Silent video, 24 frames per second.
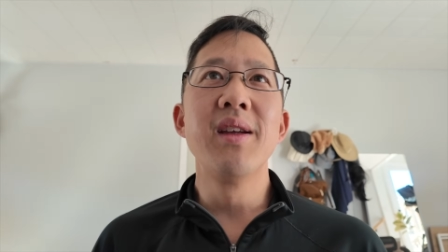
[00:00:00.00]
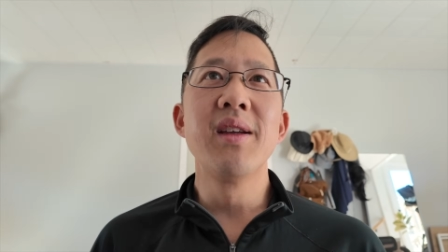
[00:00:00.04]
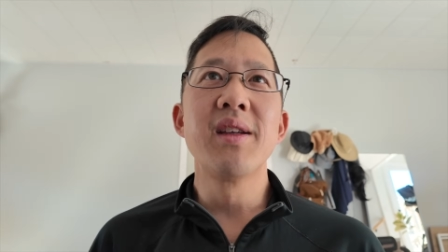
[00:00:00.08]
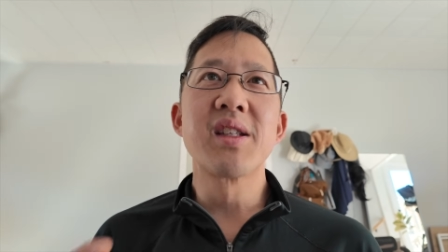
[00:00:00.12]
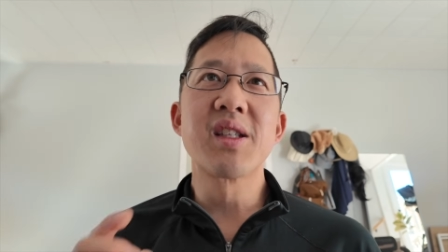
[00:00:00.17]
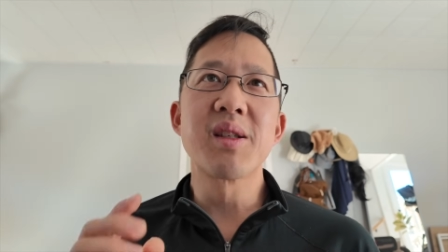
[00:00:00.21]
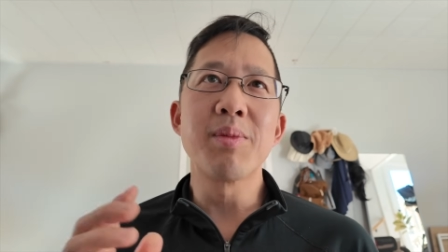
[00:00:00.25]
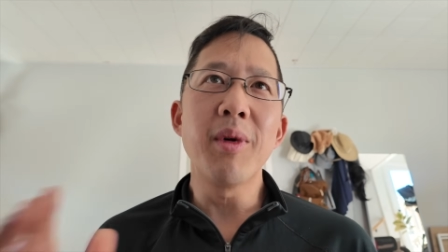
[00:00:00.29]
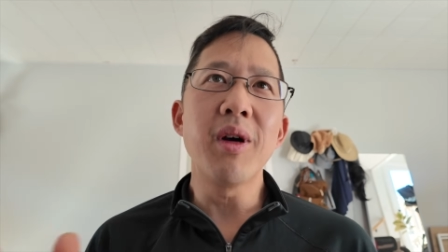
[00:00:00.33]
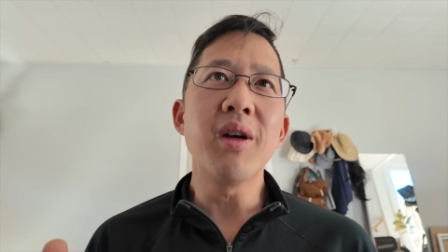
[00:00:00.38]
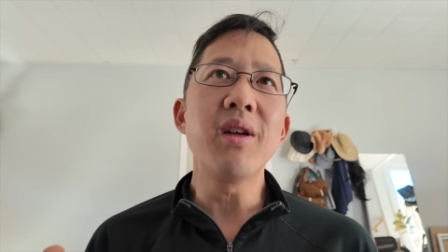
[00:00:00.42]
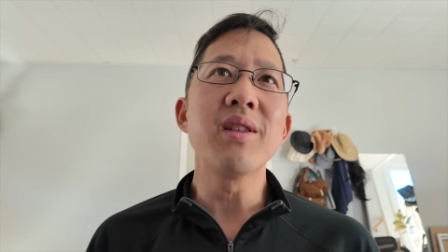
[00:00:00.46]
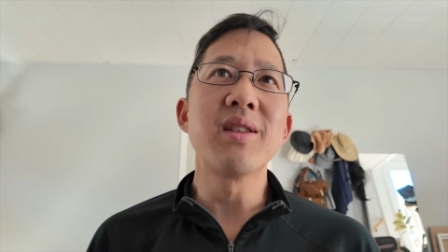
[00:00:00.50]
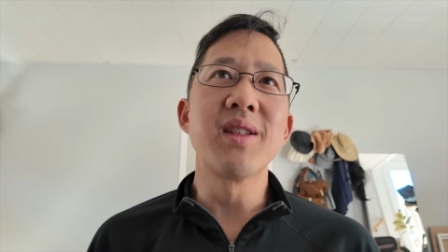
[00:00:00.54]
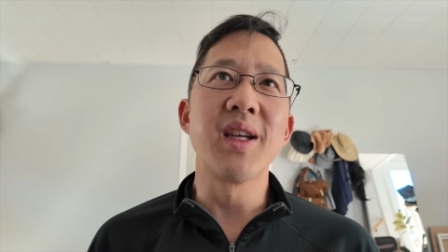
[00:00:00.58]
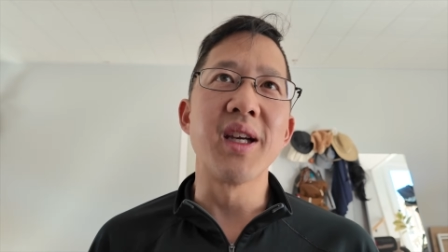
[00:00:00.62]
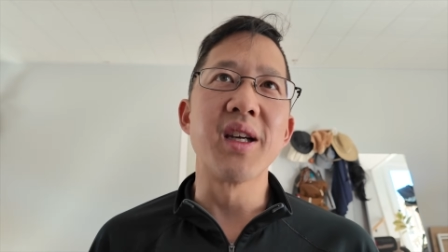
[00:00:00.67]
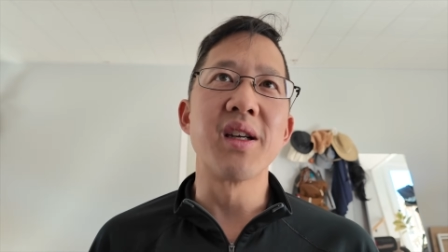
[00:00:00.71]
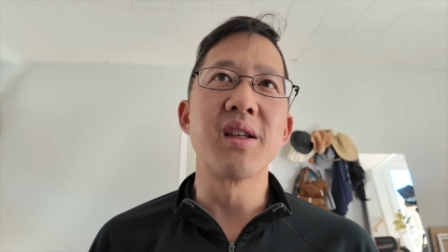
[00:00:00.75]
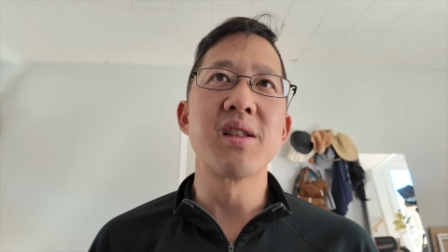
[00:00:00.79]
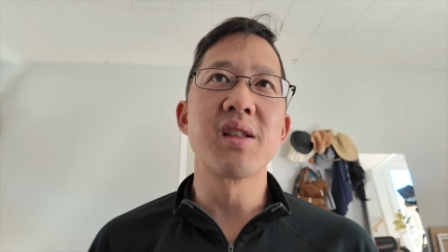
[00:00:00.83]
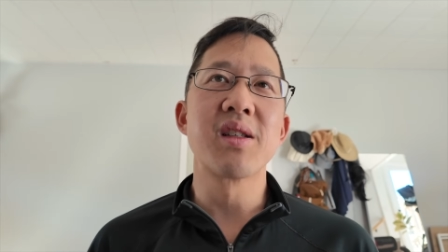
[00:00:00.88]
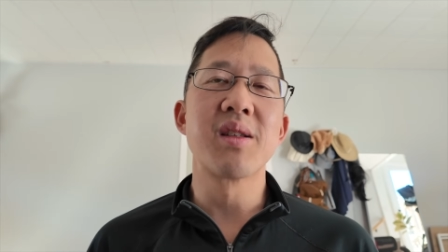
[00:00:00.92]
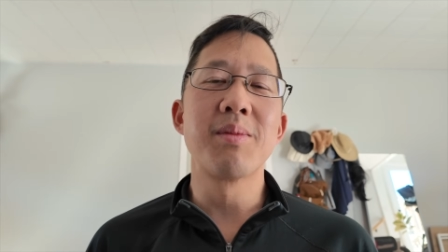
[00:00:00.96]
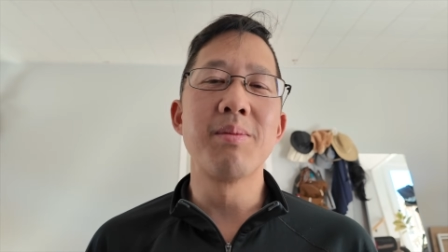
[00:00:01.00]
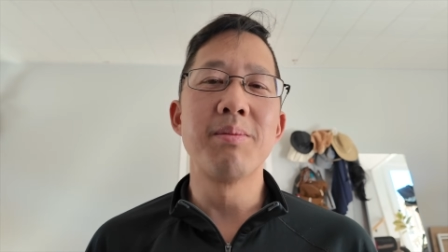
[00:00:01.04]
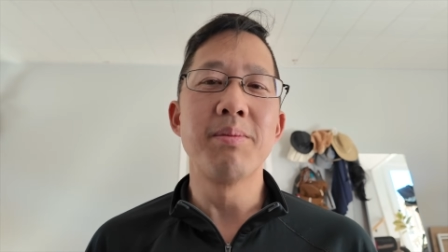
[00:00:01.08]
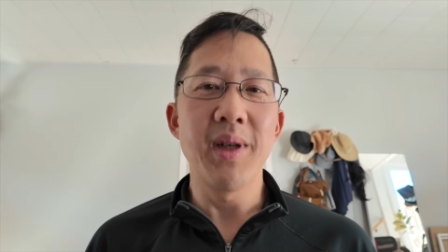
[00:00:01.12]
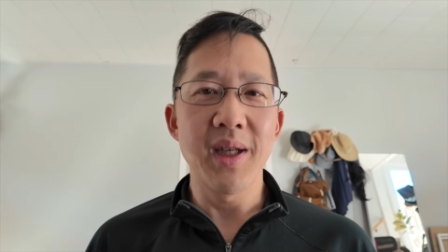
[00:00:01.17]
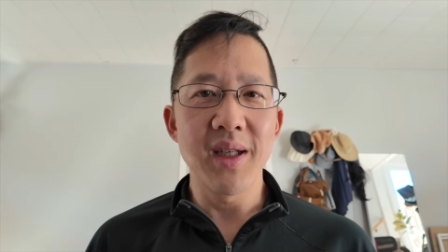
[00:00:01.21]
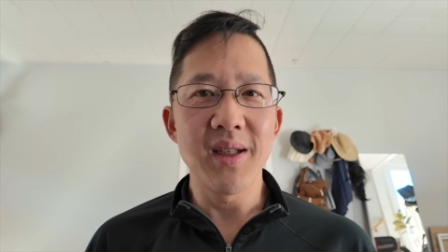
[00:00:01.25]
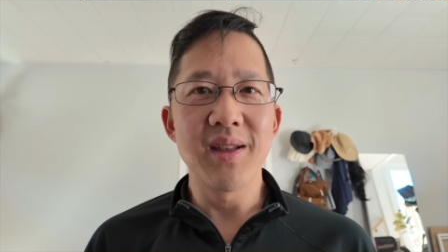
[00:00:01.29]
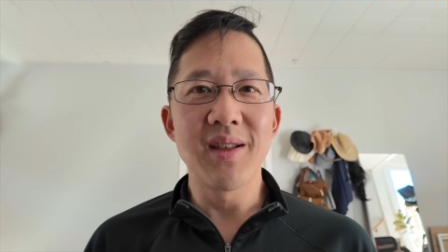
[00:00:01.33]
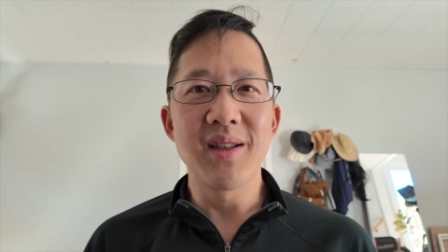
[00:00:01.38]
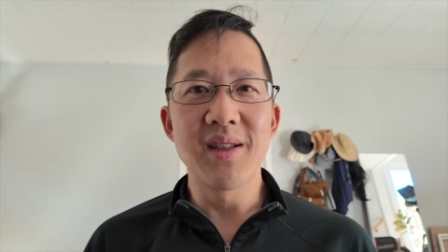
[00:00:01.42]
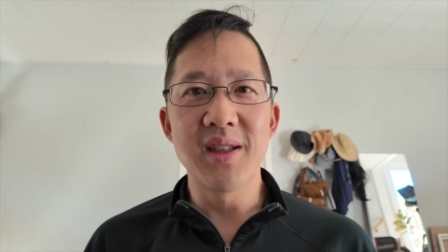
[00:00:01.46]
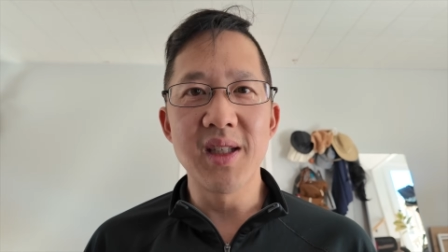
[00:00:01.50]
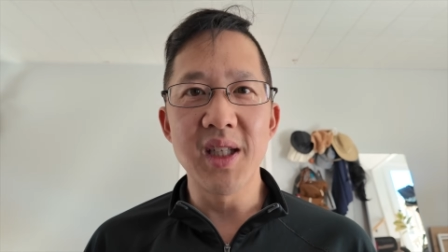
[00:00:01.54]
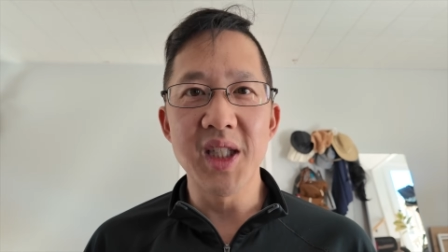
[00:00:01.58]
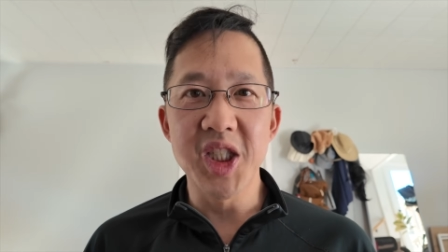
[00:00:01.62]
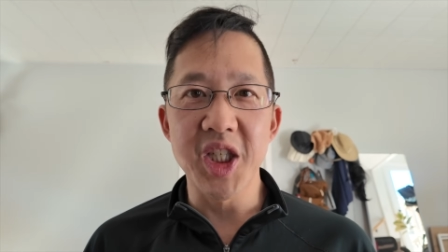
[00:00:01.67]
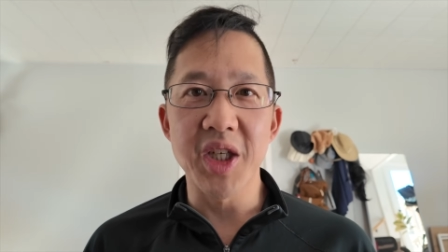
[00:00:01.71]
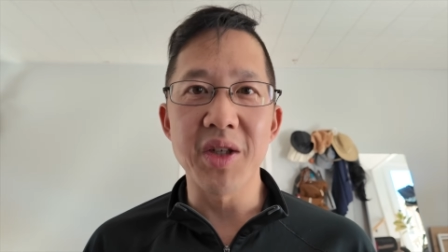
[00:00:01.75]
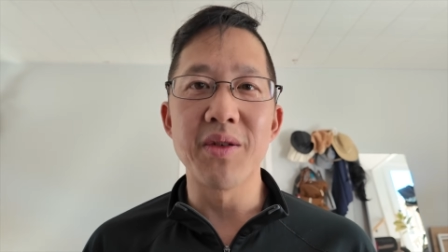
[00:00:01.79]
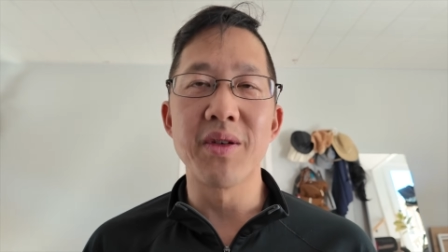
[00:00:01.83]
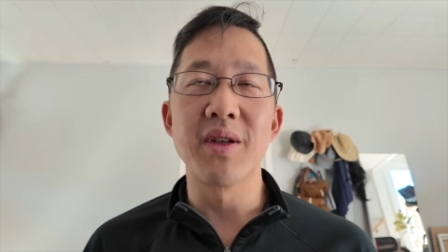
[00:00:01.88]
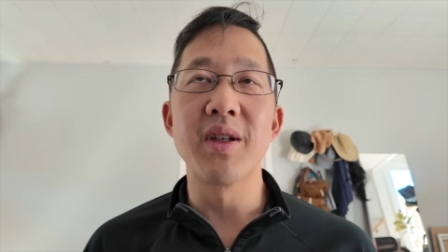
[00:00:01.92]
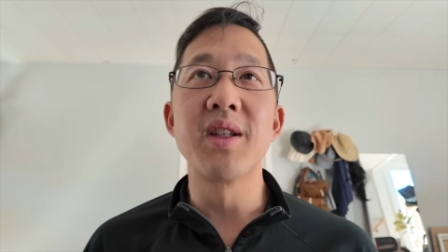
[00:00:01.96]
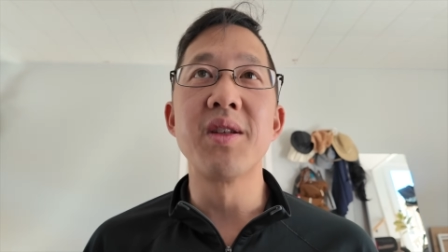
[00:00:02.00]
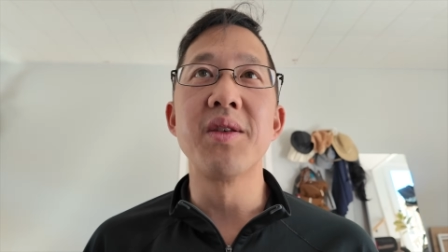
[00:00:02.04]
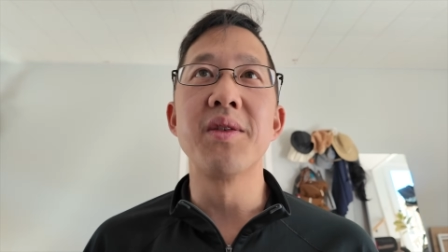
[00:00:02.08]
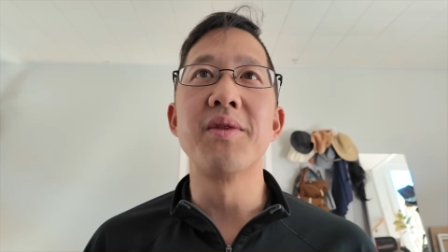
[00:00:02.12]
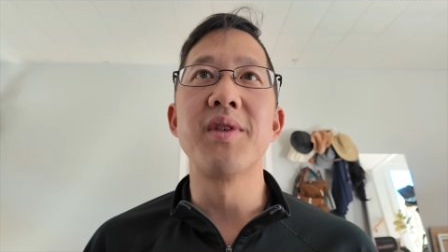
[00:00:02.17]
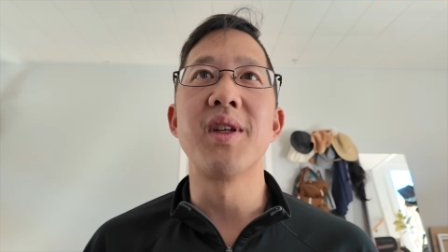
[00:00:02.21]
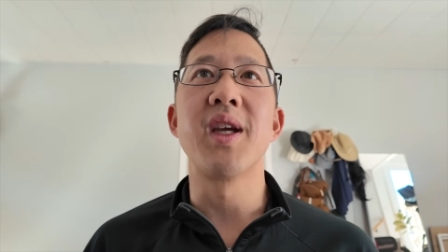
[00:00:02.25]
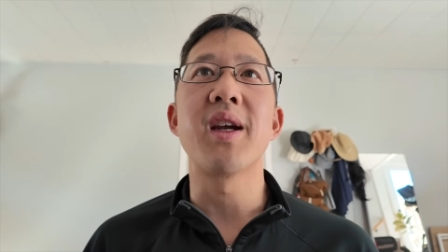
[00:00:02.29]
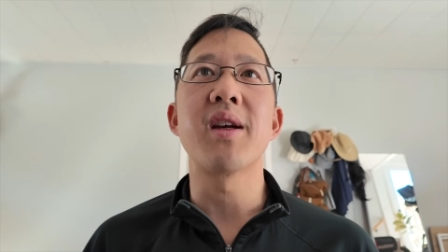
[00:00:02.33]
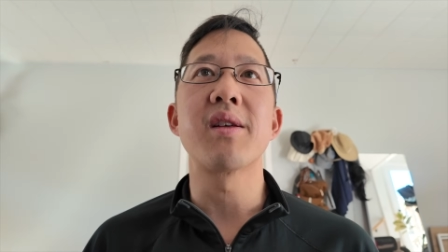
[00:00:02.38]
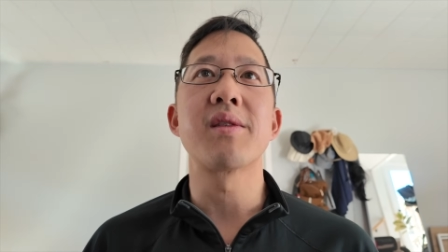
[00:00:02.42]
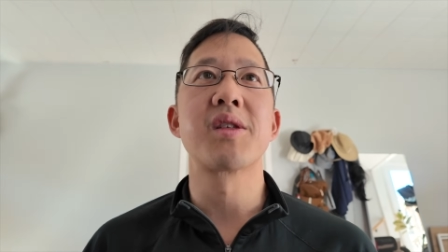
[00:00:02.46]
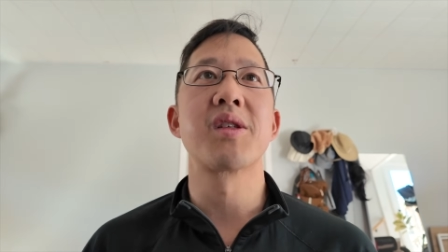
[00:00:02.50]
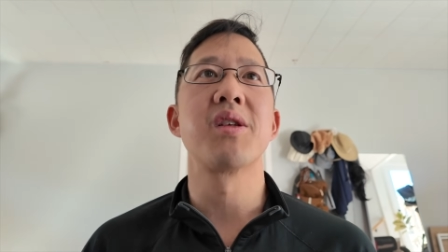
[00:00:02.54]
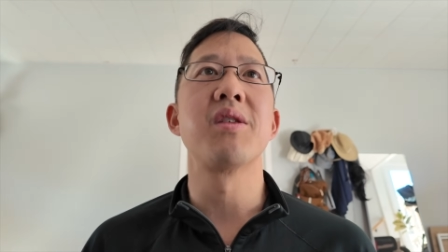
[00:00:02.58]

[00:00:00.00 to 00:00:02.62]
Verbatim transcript: Small tears, but degenerative tears.